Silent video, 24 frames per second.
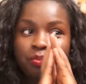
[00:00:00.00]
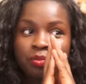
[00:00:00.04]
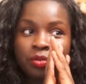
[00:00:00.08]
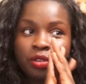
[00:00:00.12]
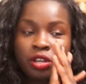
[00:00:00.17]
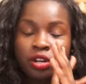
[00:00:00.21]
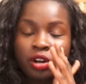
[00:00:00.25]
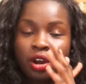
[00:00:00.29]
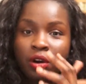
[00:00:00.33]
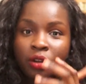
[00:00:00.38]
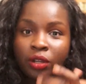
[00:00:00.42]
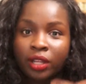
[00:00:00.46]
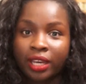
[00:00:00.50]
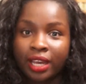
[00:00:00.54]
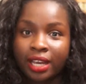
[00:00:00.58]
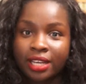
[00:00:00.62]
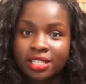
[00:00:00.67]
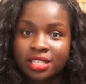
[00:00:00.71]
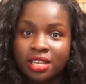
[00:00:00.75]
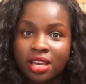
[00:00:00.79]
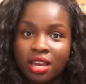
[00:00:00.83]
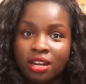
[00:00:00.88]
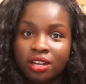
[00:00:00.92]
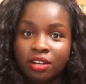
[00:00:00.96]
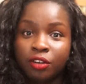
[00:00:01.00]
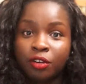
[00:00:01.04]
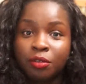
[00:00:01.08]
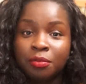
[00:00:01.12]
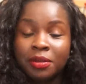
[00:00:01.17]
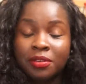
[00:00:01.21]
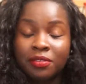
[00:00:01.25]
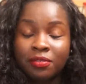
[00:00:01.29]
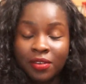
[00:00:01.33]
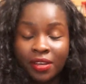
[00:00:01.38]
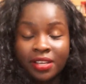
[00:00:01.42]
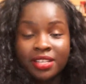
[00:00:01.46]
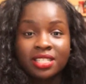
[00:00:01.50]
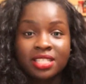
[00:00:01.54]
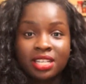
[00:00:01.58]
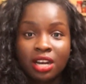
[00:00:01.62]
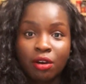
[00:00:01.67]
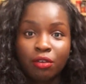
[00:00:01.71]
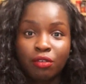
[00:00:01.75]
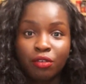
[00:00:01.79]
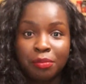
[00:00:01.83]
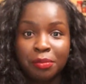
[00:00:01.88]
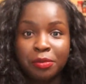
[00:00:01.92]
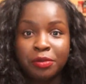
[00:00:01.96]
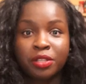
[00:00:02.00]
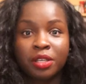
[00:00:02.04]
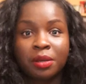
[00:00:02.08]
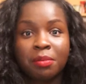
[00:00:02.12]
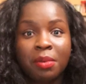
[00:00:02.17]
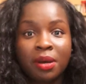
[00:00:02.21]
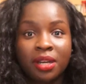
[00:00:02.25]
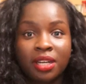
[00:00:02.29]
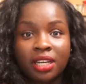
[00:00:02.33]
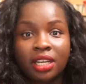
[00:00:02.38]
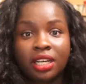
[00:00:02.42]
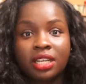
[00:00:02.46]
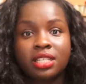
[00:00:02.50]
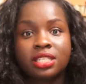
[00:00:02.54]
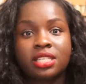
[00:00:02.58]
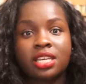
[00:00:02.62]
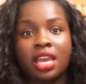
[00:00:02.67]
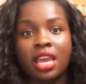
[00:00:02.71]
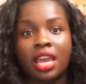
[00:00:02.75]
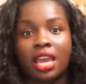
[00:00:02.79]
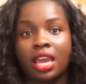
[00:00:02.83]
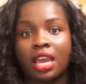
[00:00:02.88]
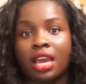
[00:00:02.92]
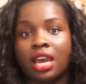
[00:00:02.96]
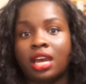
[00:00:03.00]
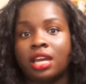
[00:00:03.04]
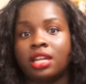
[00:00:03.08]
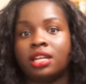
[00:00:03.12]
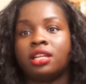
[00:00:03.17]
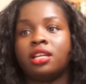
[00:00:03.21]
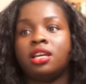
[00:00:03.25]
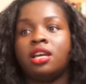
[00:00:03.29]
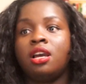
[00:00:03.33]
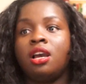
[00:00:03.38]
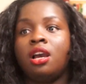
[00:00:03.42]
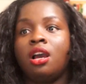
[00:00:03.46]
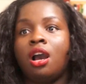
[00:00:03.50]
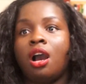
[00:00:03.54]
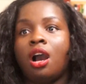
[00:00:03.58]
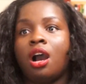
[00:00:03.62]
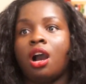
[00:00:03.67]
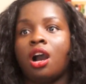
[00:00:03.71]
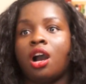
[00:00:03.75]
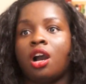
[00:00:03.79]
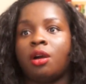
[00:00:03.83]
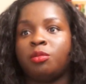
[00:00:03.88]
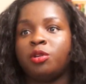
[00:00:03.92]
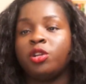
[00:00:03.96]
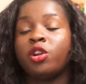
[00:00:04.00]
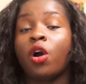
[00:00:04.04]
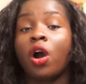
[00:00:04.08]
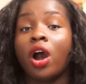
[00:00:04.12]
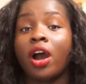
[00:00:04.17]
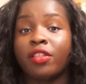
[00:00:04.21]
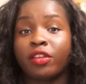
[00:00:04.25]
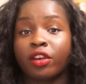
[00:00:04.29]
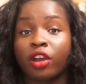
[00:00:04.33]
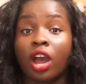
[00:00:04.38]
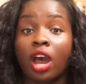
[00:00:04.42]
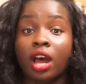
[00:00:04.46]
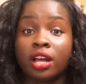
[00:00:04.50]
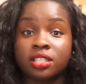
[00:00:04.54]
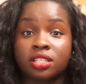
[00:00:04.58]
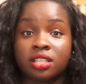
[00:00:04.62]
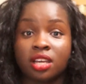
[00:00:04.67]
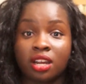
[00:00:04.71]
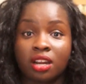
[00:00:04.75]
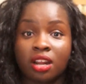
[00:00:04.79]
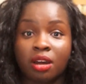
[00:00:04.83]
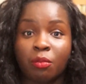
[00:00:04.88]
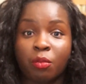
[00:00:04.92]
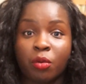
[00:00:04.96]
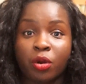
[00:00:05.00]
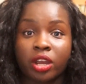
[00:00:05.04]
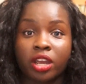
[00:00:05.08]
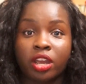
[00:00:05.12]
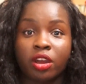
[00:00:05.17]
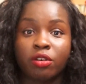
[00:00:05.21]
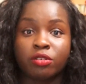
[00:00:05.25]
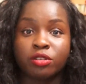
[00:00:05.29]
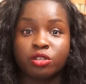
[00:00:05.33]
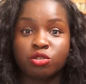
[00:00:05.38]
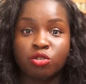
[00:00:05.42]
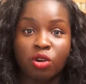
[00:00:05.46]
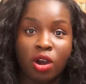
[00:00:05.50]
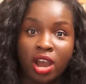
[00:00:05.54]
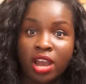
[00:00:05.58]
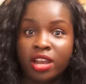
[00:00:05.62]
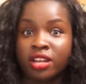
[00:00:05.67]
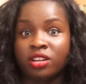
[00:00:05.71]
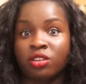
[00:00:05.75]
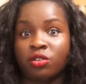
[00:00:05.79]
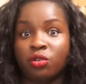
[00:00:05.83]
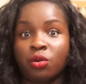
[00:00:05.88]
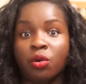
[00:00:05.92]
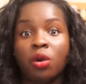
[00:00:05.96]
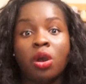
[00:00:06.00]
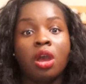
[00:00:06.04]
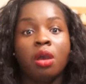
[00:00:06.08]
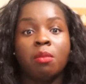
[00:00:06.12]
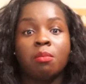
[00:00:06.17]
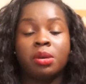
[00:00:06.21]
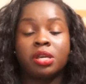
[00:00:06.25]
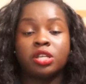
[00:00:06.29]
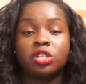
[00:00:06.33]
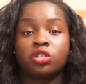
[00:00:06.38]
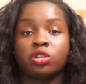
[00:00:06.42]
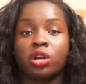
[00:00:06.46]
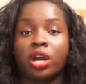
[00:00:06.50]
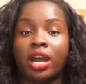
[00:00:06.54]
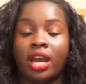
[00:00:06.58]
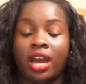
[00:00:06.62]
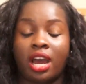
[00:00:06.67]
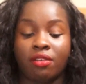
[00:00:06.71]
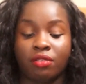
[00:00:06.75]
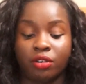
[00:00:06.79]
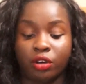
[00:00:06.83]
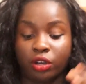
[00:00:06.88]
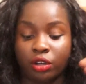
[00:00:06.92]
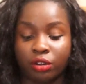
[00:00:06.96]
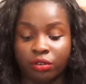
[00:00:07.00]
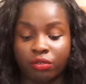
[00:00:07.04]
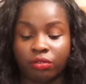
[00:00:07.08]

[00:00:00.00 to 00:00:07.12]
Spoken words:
you know, like I said, it will be phased out for Music Mondays, and you know, other content. I'm working on trying to make sure I have a good